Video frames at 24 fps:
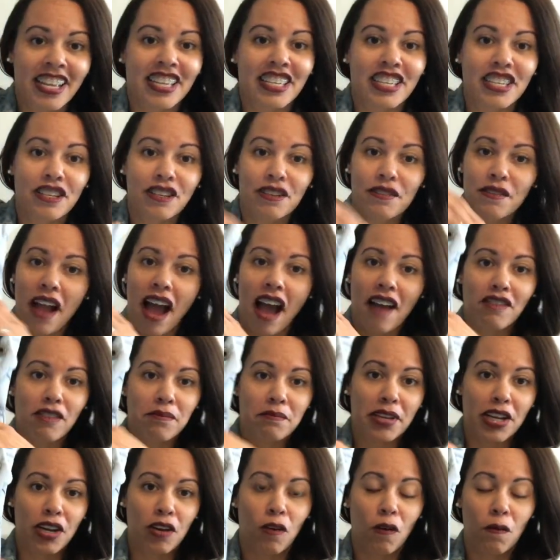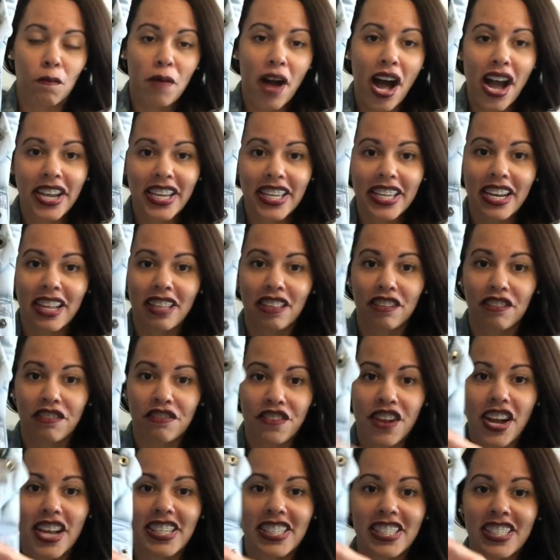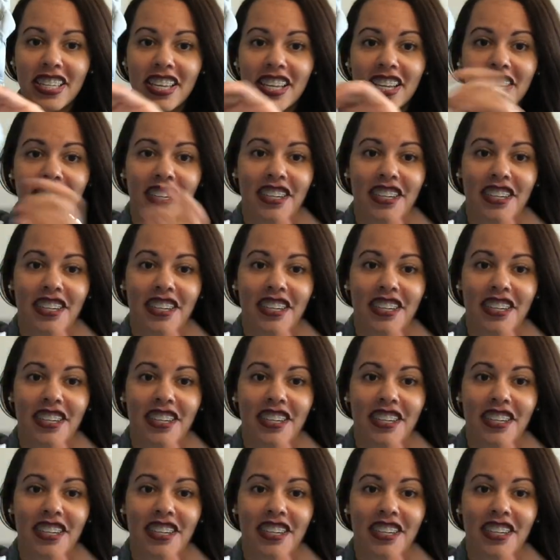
You have a big old pocket on the front.